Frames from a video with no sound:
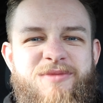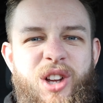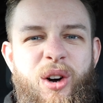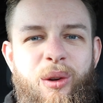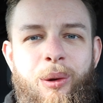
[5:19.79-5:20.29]

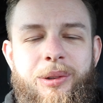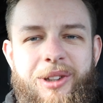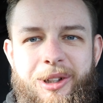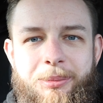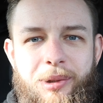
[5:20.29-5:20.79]
dull, you
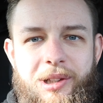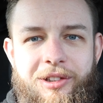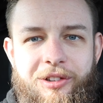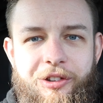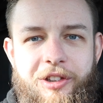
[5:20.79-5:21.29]
know, pretty
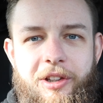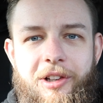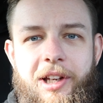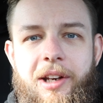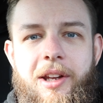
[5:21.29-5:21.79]
disgusting
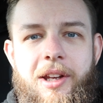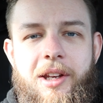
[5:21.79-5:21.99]
looking.